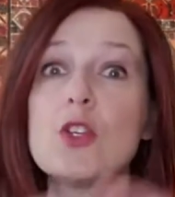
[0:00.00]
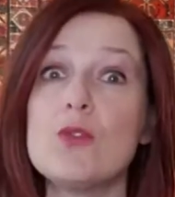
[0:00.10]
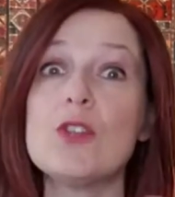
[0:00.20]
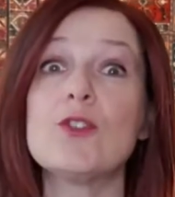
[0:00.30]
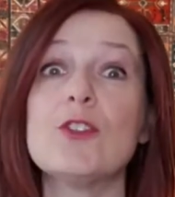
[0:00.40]
of
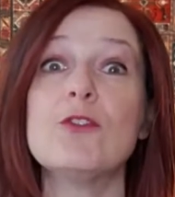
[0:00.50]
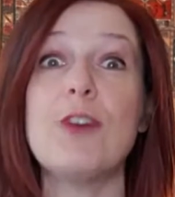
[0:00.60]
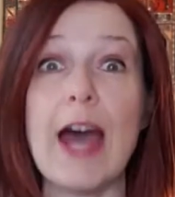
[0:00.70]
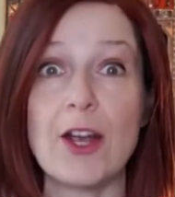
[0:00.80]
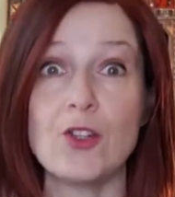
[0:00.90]
different
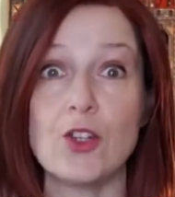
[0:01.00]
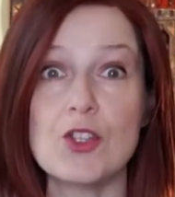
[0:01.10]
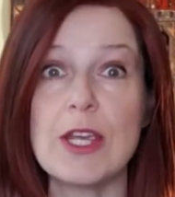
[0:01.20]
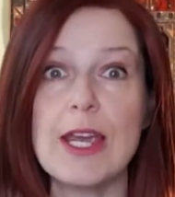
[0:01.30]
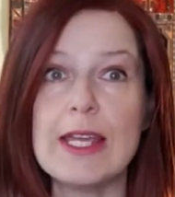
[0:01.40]

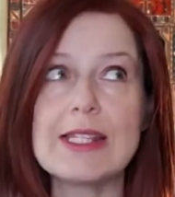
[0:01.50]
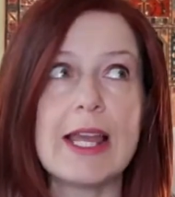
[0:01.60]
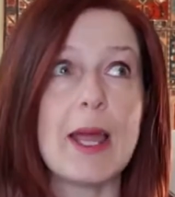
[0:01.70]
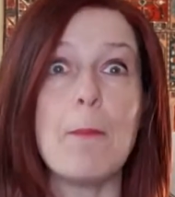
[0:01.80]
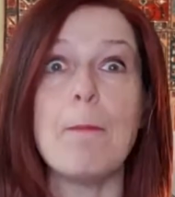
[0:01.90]
factors. It's
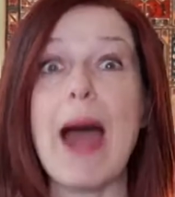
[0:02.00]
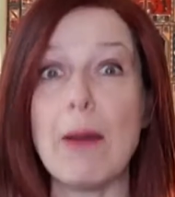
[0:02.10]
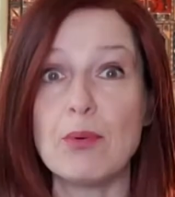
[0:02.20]
like a map.